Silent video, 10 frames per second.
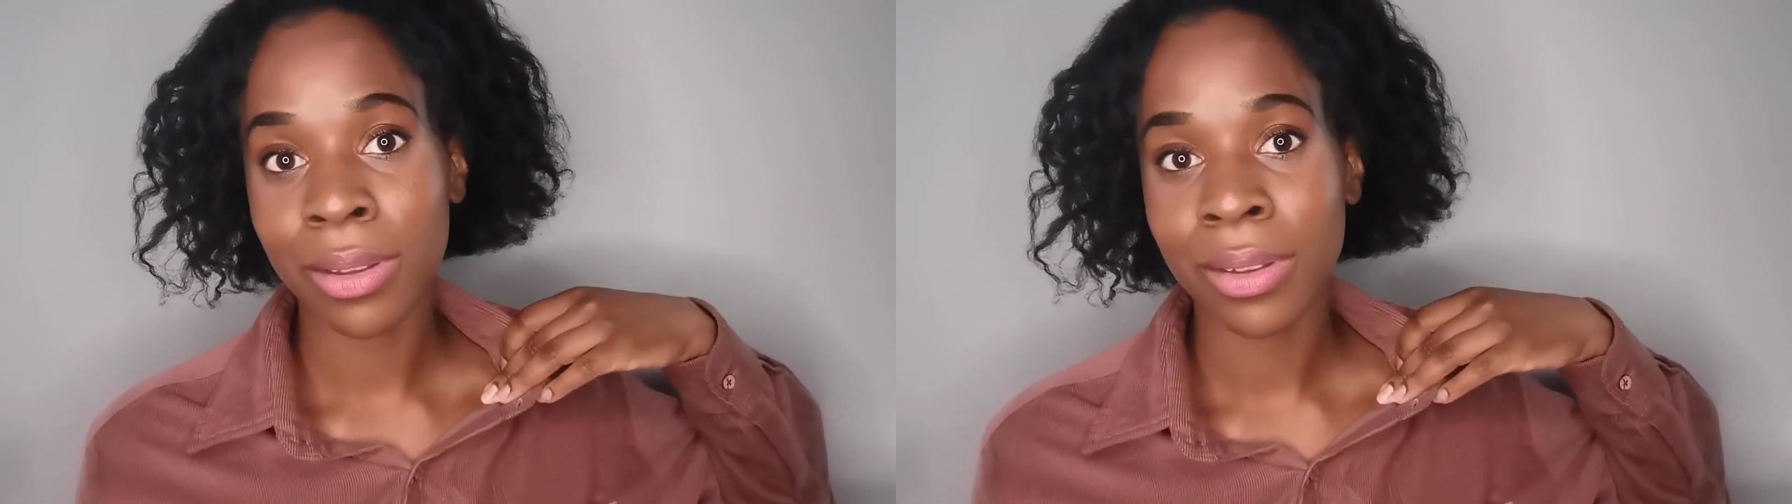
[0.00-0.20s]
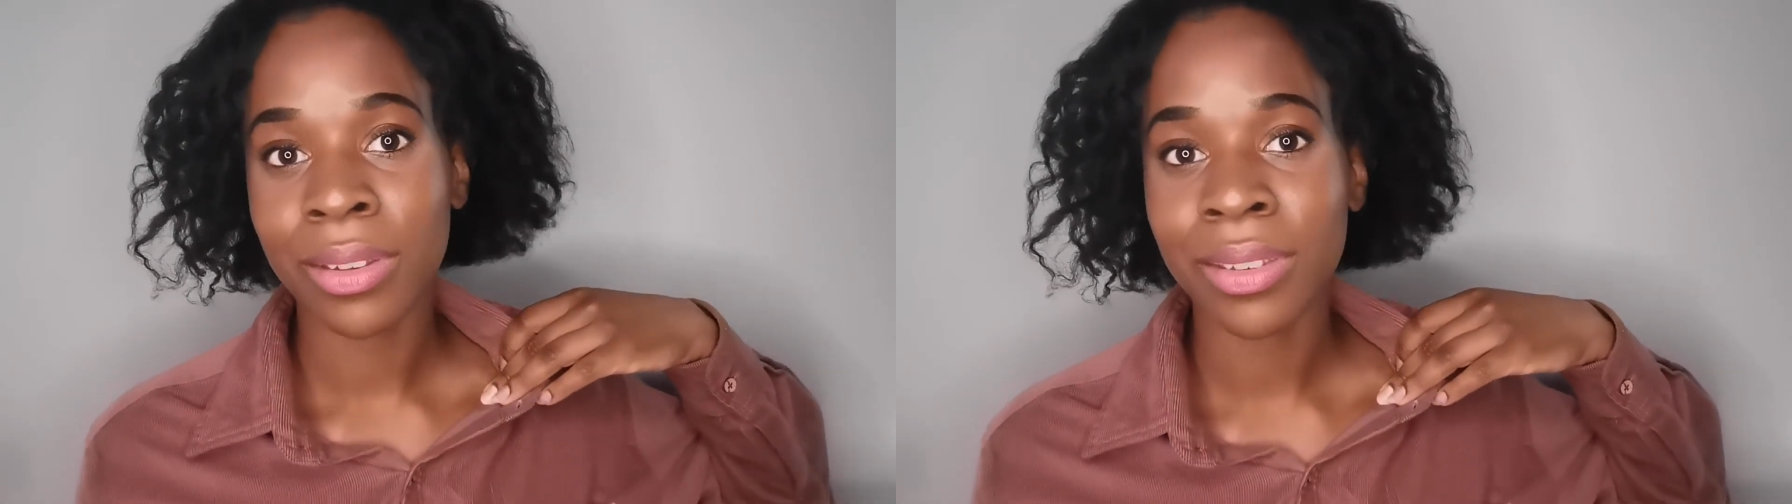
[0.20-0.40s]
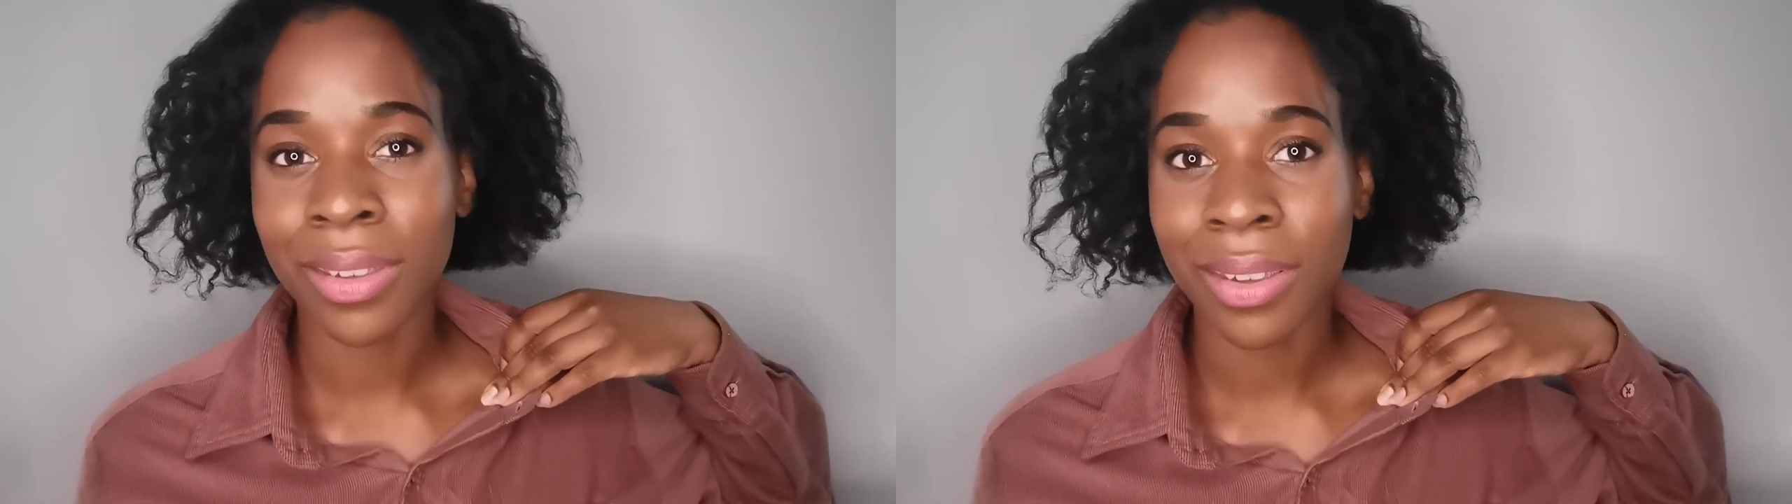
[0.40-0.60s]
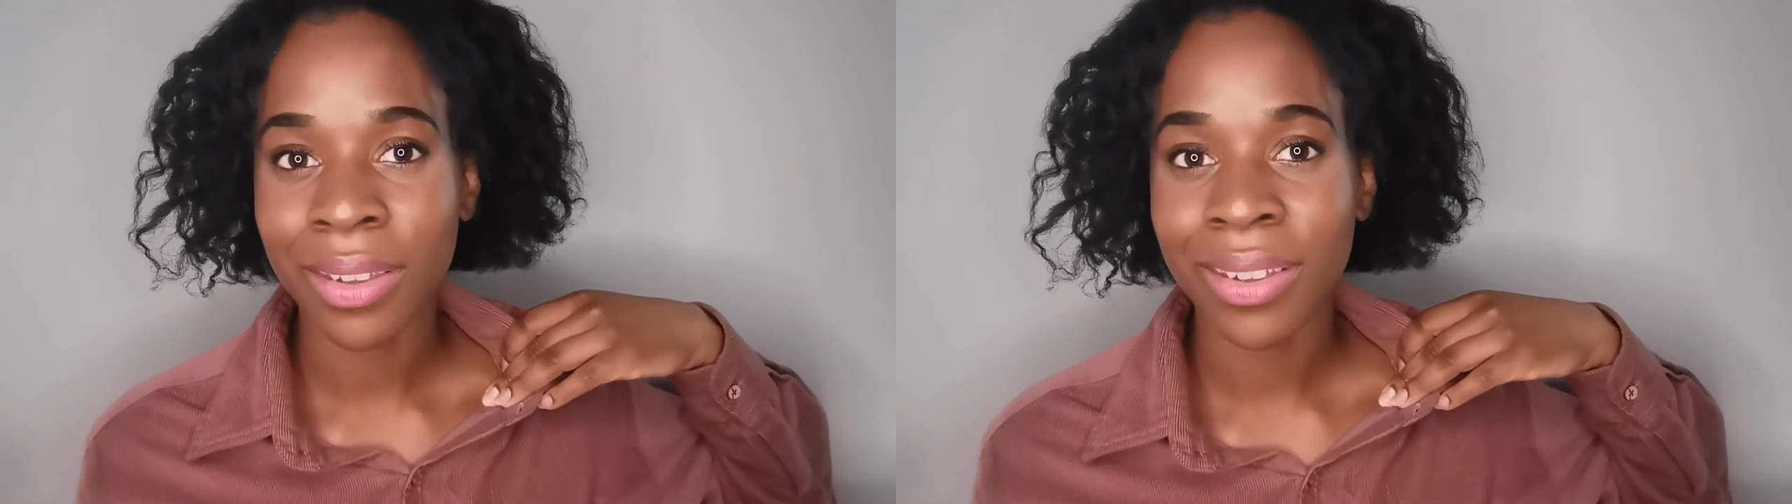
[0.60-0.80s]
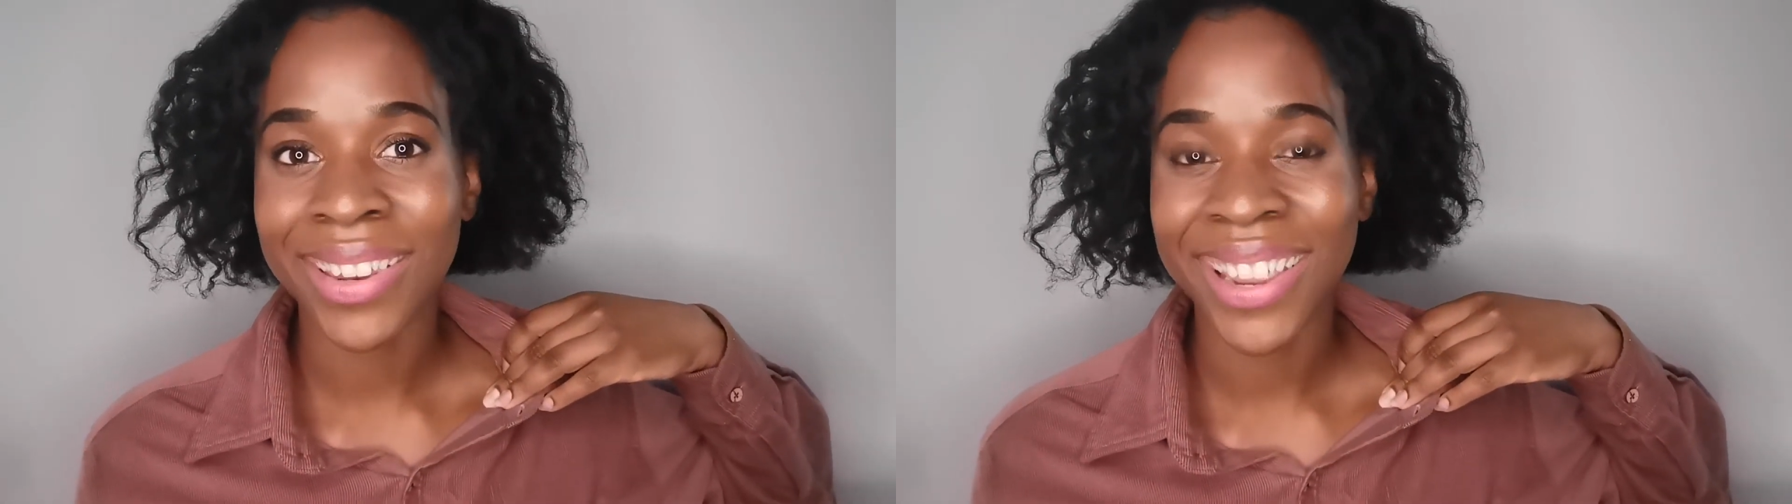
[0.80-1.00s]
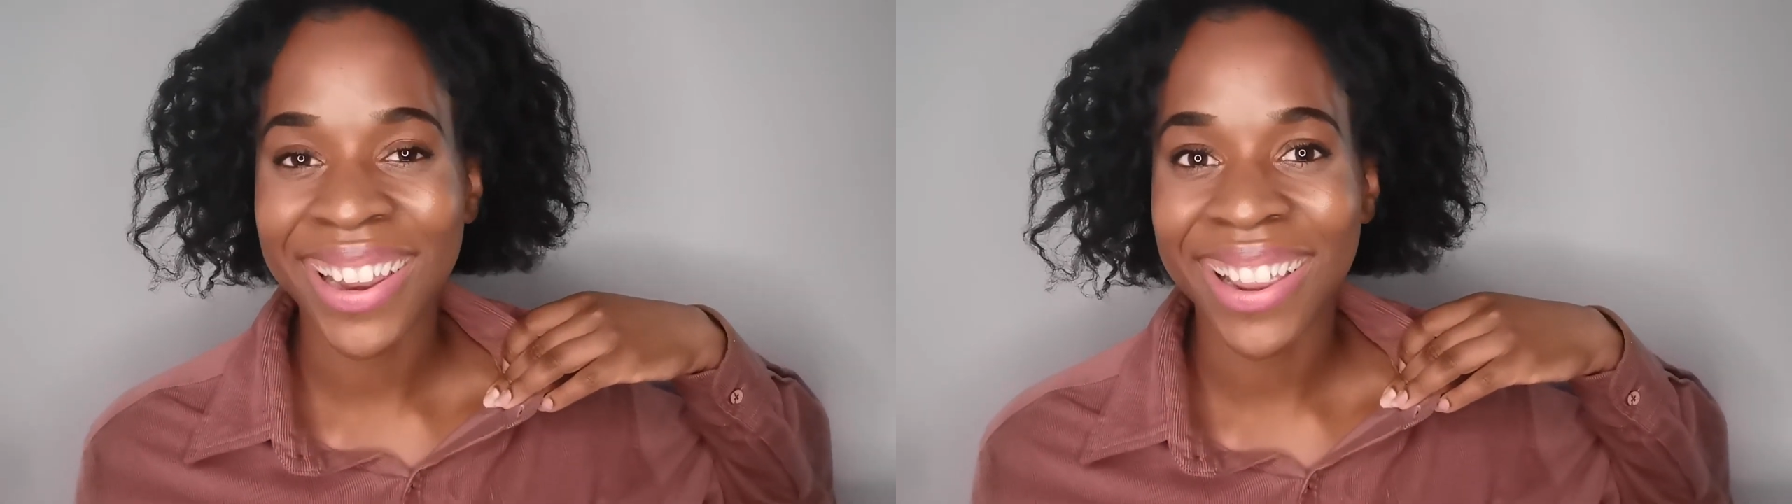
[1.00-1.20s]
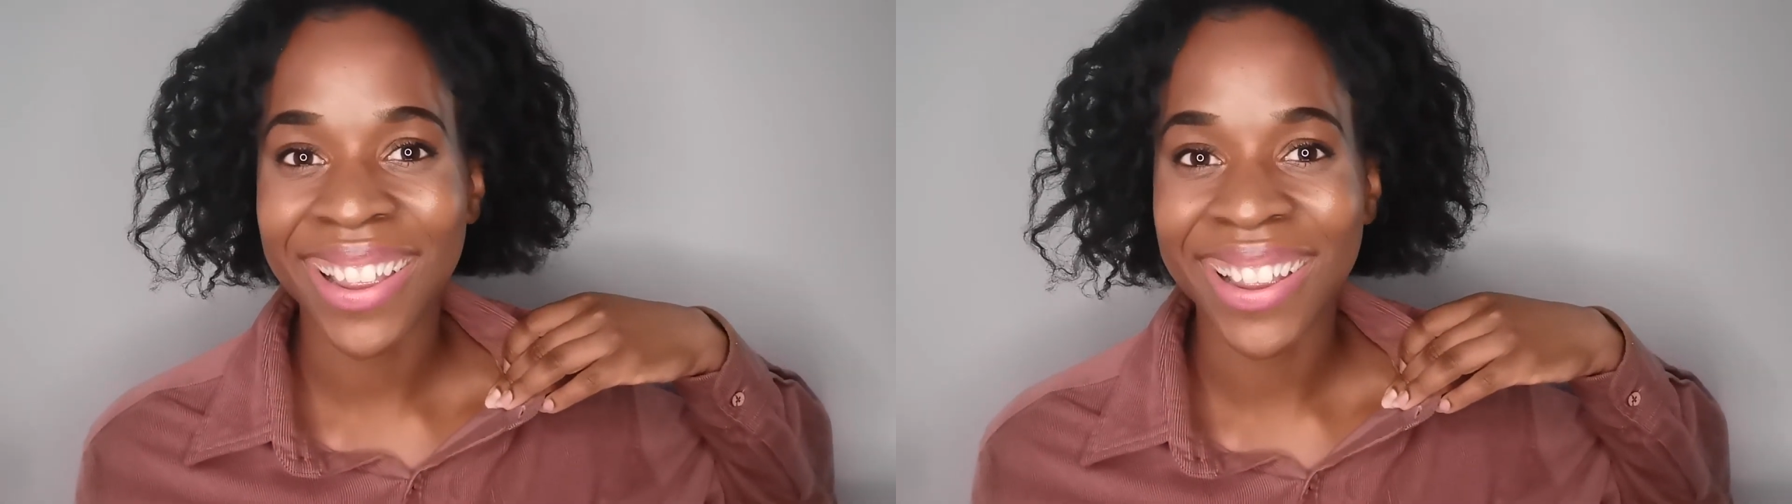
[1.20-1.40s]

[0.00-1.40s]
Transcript: It's good, innit?